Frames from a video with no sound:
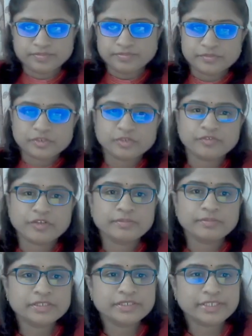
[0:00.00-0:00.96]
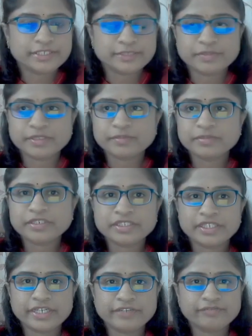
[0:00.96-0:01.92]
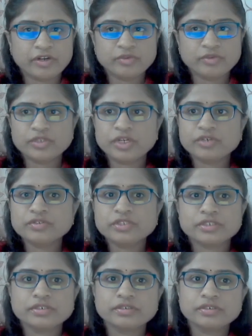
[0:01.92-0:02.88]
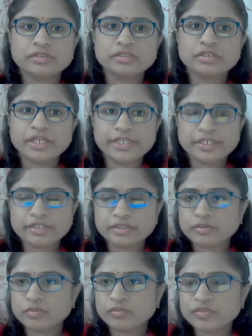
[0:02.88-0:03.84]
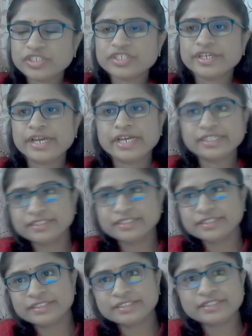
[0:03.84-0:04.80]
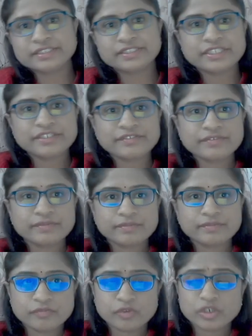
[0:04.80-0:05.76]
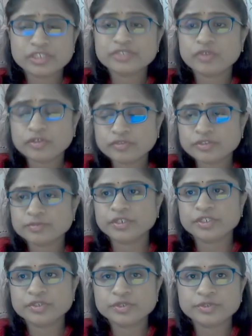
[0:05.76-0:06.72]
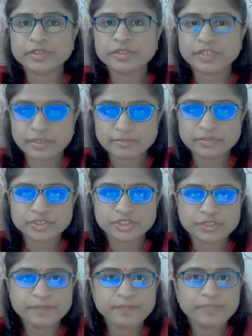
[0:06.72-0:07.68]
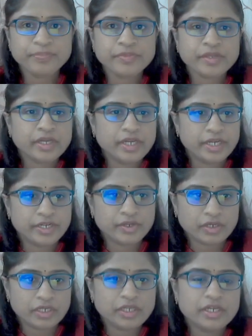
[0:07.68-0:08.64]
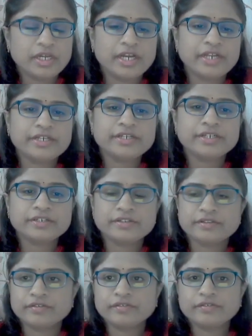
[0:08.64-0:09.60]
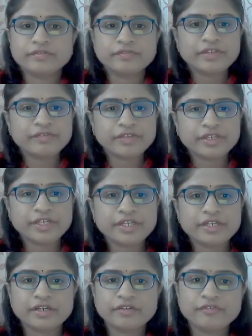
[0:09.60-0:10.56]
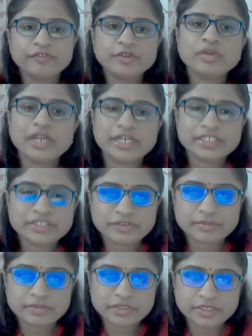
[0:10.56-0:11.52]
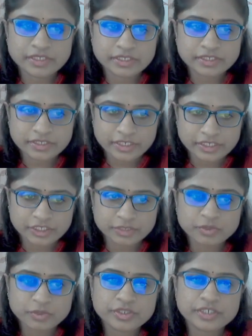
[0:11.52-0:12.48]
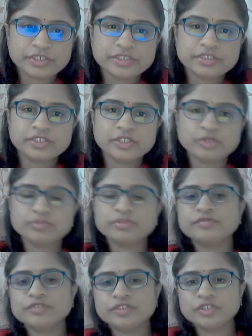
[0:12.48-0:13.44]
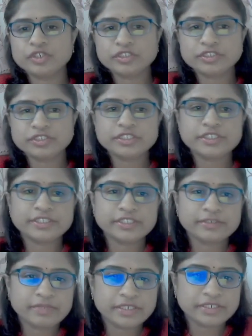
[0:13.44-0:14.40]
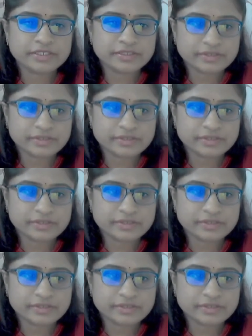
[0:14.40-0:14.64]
so from his experiments he had found out which gas is necessary, what was produced by the combustion and all. And when we read a few lines from his textbook, that is Human Physiology, written by